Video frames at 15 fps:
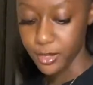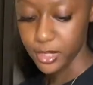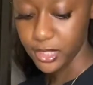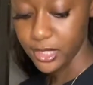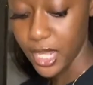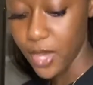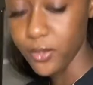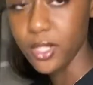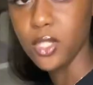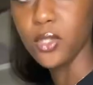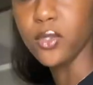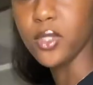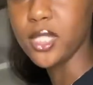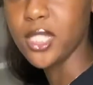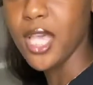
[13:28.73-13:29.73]
and this is how
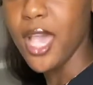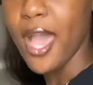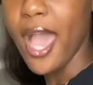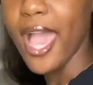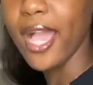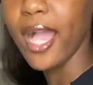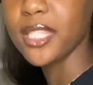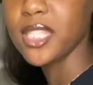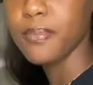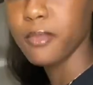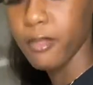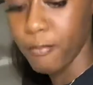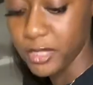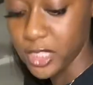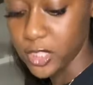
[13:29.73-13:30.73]
it looks. I cut
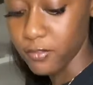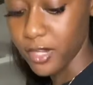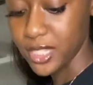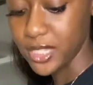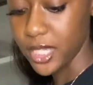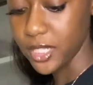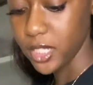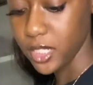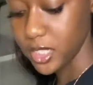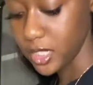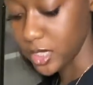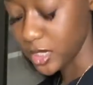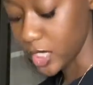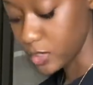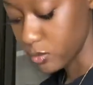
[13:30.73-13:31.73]
up the pieces of lasagna
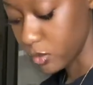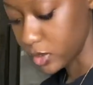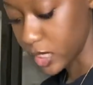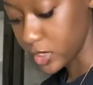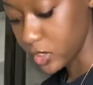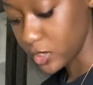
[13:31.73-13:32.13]
sheets as well,